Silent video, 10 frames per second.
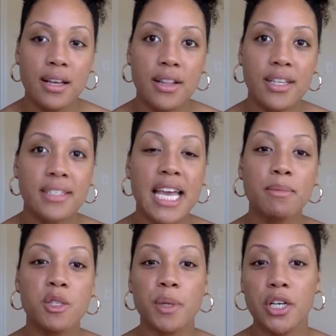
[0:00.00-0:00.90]
same
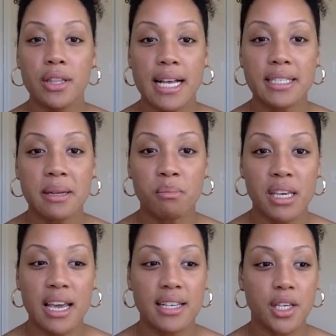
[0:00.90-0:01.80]
spirit that's in
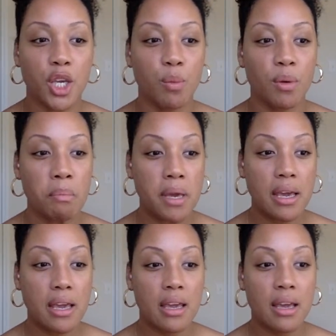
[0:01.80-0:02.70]
me as a human
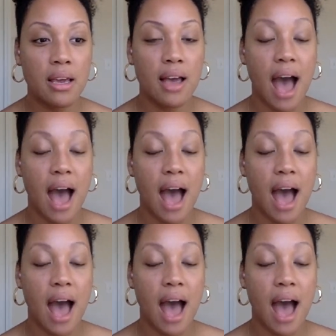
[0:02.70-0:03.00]
being,